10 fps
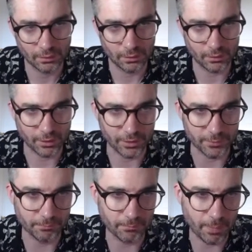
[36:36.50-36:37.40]
Okay,
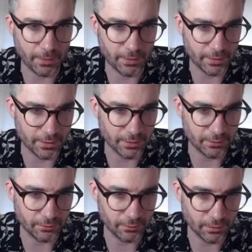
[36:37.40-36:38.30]
and
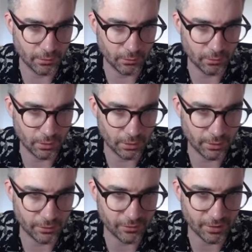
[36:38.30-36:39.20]
now
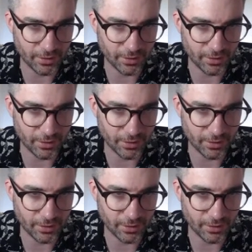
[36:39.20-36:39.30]
let's